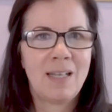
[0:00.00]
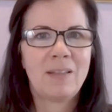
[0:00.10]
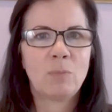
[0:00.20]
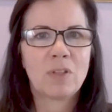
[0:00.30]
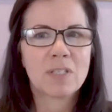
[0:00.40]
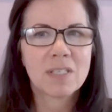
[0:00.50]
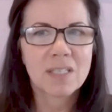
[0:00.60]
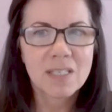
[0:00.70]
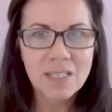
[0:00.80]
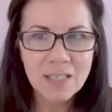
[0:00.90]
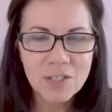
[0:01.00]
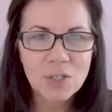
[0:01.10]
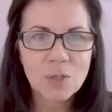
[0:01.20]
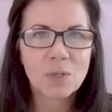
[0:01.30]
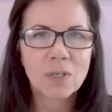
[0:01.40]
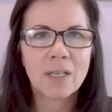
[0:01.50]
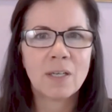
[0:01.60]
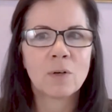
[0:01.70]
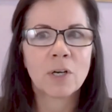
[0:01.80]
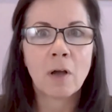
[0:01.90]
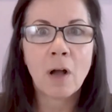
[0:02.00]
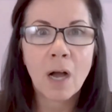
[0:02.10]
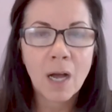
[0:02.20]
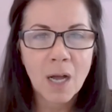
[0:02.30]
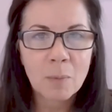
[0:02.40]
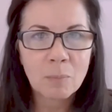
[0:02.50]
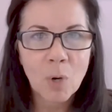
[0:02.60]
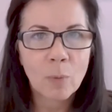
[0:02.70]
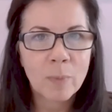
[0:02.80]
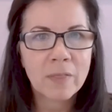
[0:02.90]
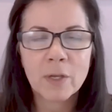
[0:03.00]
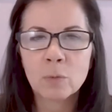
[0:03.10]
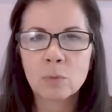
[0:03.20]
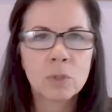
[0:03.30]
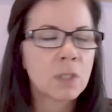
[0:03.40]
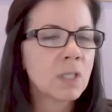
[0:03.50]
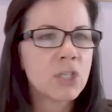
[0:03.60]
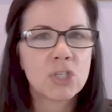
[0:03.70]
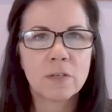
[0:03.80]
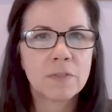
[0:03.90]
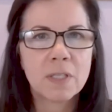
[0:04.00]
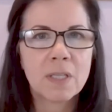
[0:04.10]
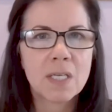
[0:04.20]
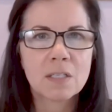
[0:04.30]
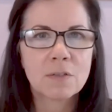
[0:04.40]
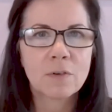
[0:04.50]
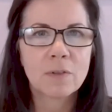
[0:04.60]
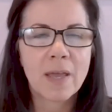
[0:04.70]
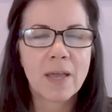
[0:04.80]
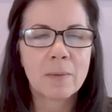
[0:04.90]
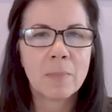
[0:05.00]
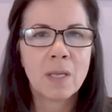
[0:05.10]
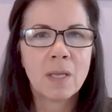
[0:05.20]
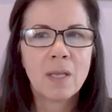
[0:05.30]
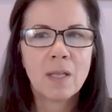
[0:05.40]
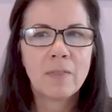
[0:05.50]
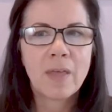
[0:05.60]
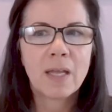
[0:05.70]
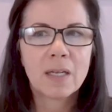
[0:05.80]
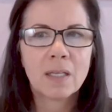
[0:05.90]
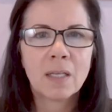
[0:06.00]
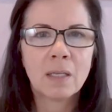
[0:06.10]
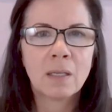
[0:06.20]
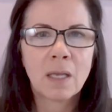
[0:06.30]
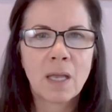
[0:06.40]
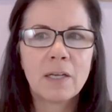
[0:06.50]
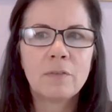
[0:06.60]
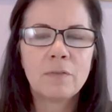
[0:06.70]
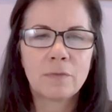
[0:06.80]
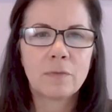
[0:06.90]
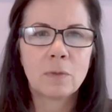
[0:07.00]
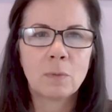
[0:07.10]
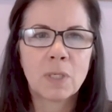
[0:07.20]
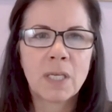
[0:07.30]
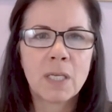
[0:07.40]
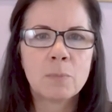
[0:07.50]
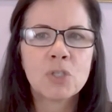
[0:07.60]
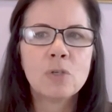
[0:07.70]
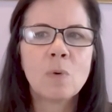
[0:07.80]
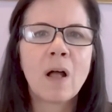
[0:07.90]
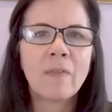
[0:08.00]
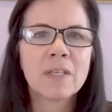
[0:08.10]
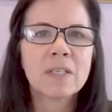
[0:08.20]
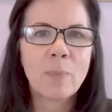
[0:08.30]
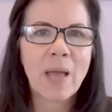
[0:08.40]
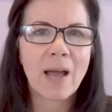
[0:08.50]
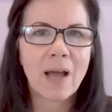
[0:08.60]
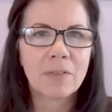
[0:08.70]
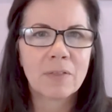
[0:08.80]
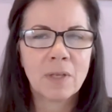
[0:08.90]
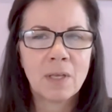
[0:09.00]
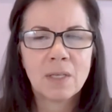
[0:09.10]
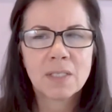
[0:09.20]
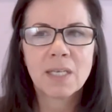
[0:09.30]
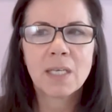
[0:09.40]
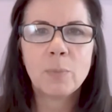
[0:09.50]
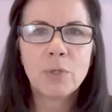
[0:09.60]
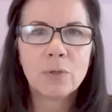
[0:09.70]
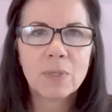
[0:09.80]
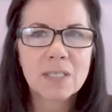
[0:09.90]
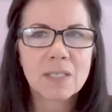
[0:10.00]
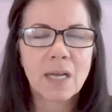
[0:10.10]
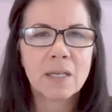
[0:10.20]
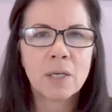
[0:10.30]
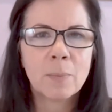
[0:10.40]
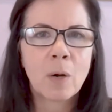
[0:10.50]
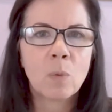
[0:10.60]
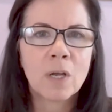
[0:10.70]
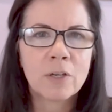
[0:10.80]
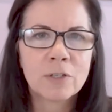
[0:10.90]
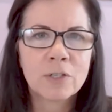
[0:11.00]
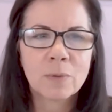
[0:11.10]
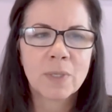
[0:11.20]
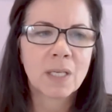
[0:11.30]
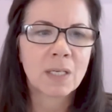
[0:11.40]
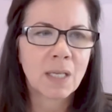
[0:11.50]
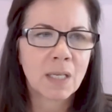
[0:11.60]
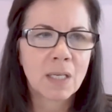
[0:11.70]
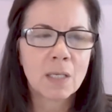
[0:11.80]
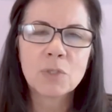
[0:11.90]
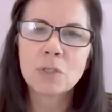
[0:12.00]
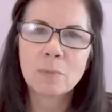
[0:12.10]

with a success story or an aha moment that really shifted things for them, that kind of keeps you on this path to keep you excited about what you're doing, and keeps you